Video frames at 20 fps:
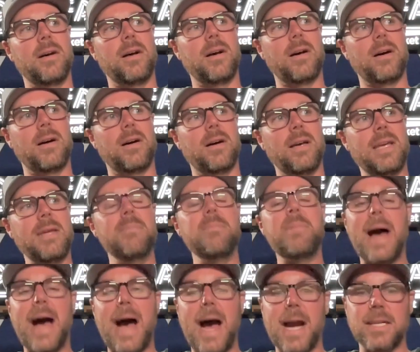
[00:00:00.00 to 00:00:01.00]
uh,
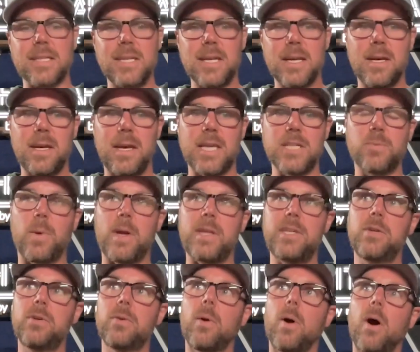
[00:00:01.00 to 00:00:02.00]
impact is when
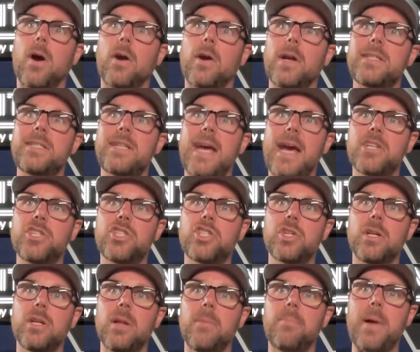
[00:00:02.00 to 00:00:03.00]
you are
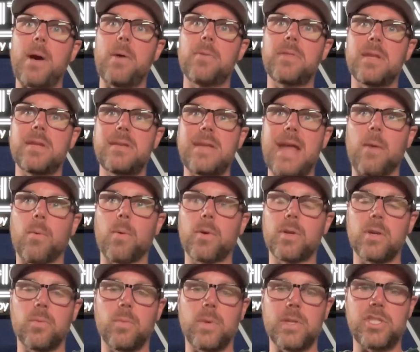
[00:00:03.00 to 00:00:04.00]
intentional about the
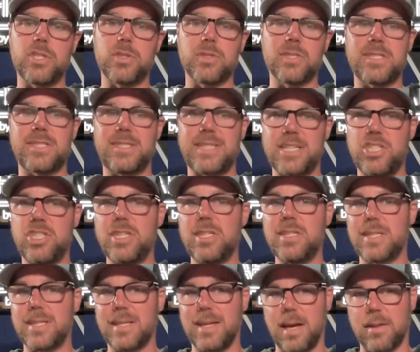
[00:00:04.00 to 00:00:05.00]
network in which you're stitching
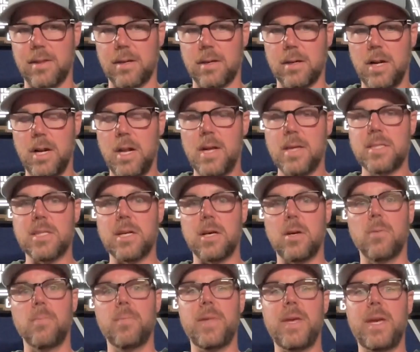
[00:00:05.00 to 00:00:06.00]
together.
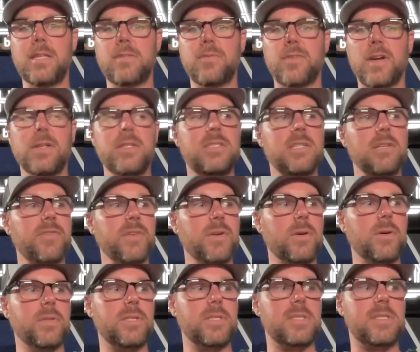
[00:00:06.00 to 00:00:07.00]
So it's very
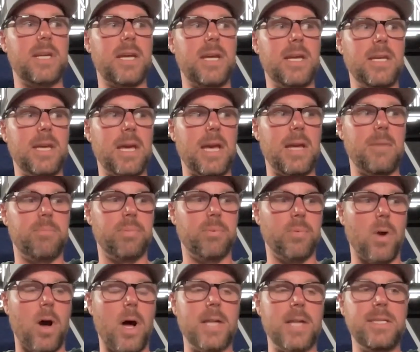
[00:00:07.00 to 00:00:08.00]
difficult to take a
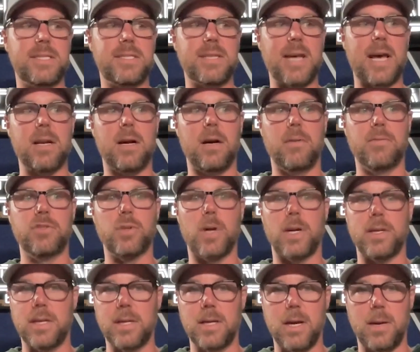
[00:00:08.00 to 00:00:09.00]
broad set of
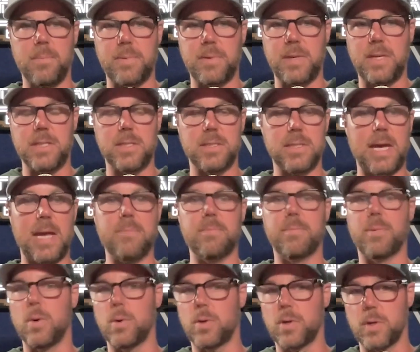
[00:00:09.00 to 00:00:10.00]
trucking companies and
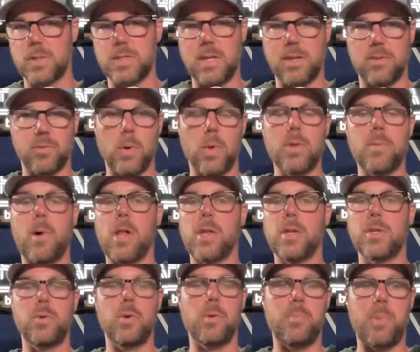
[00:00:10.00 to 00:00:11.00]
brokers and throw them all
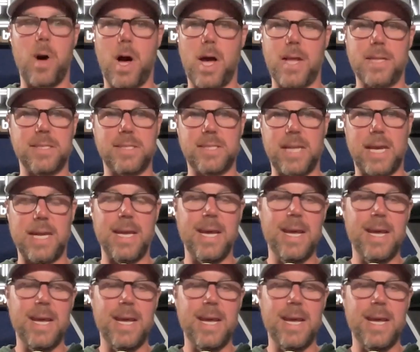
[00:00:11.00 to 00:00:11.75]
into a pot and say,